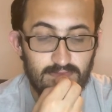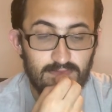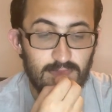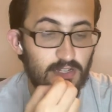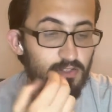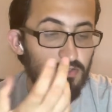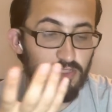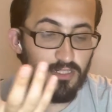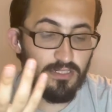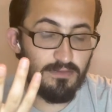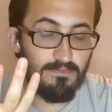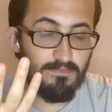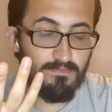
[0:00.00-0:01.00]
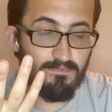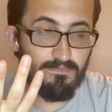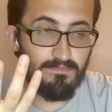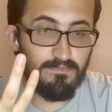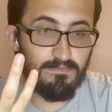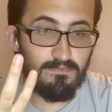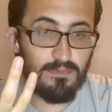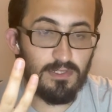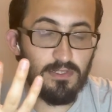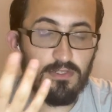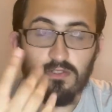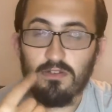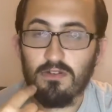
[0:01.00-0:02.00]
no, just
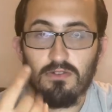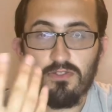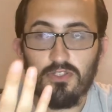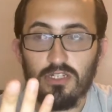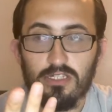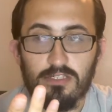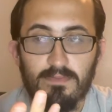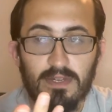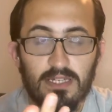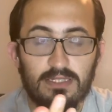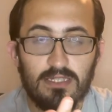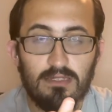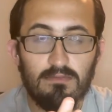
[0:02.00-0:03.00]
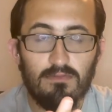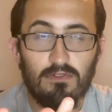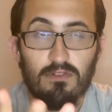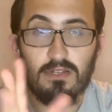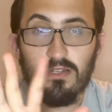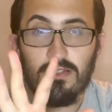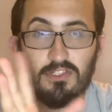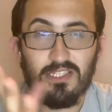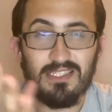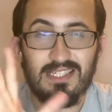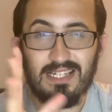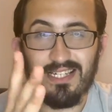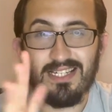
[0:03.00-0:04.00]
no just pains anymore,
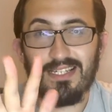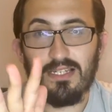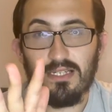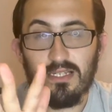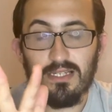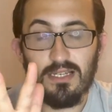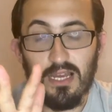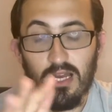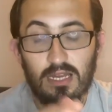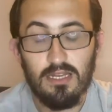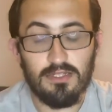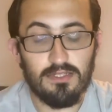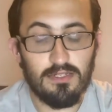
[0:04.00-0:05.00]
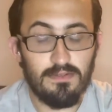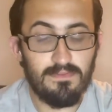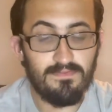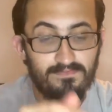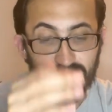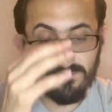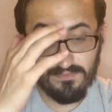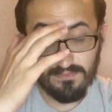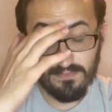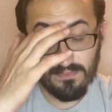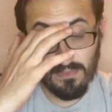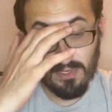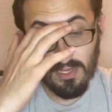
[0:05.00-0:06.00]
just like a little.
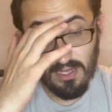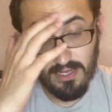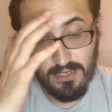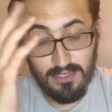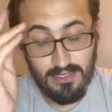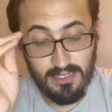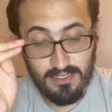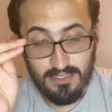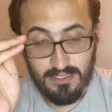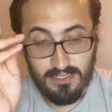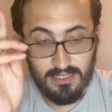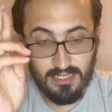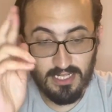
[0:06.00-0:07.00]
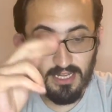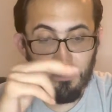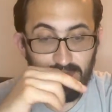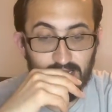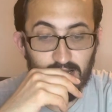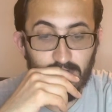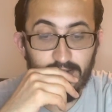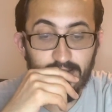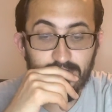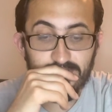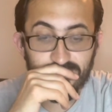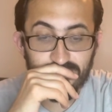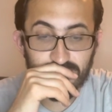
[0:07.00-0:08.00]
Let's keep it that way.
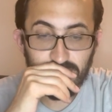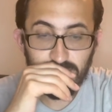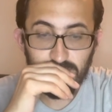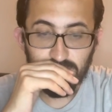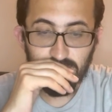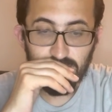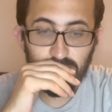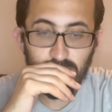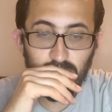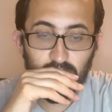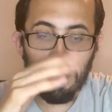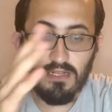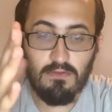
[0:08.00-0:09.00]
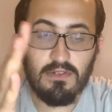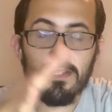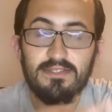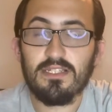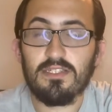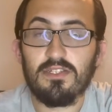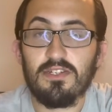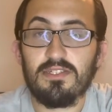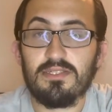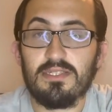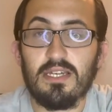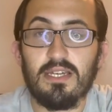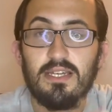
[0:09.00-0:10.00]
The Wednesday,
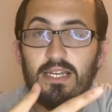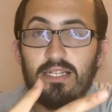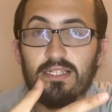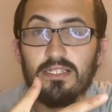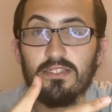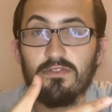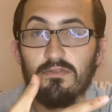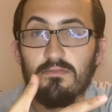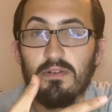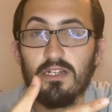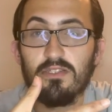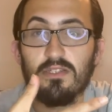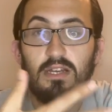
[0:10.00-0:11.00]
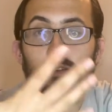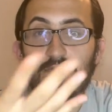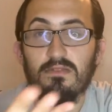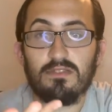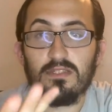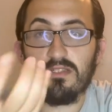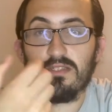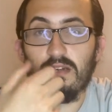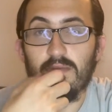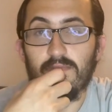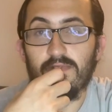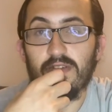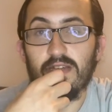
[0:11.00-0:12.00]
Thursday, I didn't do much. I was just on
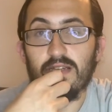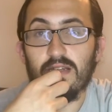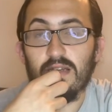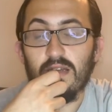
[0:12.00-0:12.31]
break.